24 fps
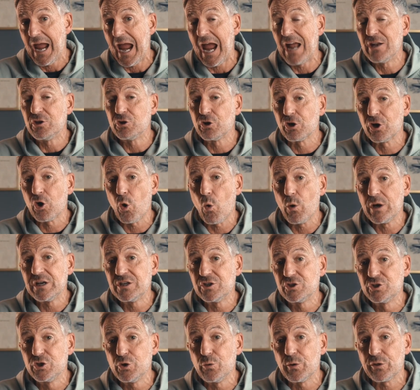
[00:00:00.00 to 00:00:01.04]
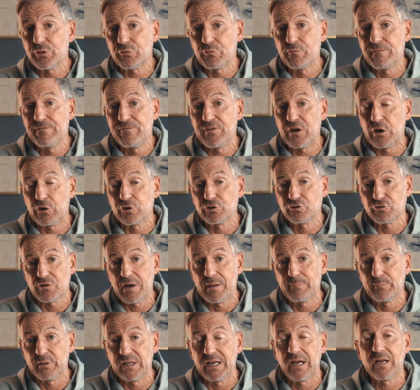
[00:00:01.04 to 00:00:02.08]
and you're going to do it through fear and
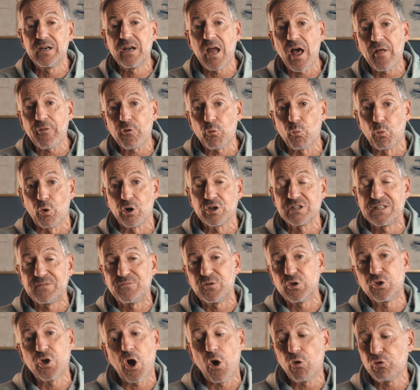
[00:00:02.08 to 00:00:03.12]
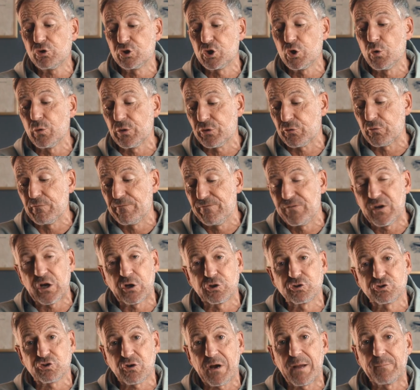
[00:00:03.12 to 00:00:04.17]
trembling. In other words, if you don't do it through
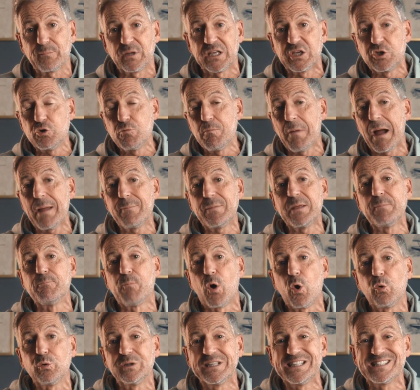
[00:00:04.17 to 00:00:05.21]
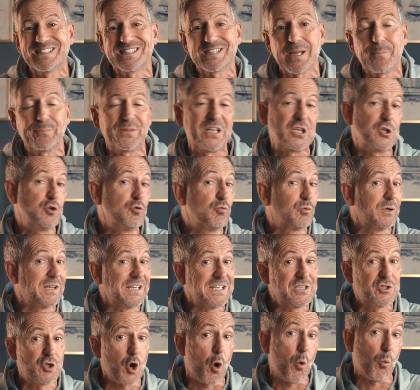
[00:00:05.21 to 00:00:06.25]
fear and trembling, you might be molding something you
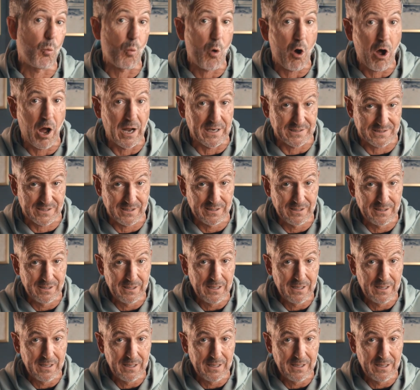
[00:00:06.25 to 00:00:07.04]
really don't want.